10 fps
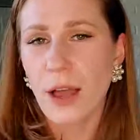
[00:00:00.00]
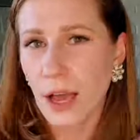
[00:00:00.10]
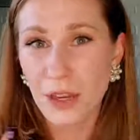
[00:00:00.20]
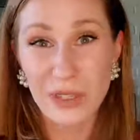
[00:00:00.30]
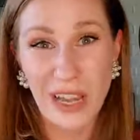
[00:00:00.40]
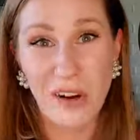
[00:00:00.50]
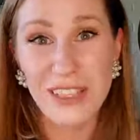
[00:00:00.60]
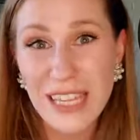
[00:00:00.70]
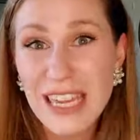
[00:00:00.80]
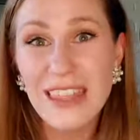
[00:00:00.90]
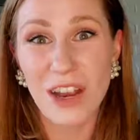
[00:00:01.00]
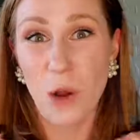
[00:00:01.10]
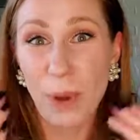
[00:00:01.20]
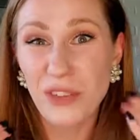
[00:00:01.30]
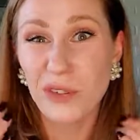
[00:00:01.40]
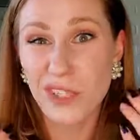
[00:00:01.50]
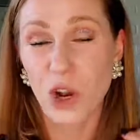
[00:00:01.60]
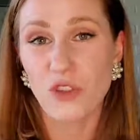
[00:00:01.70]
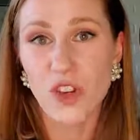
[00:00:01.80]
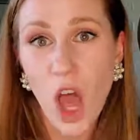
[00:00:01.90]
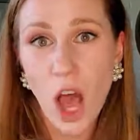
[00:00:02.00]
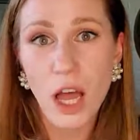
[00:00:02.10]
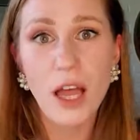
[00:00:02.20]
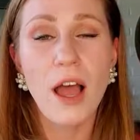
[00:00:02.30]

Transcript: using our teeth and our muscles in our jaw,